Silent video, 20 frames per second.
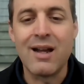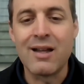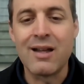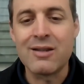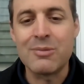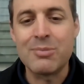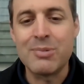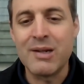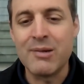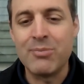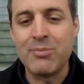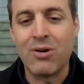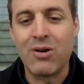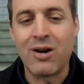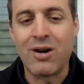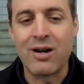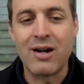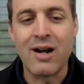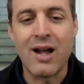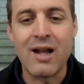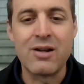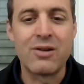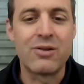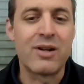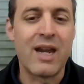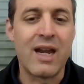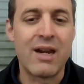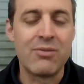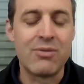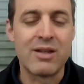Other people are not
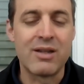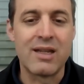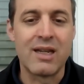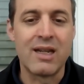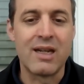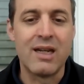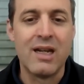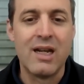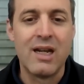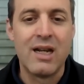okay with it.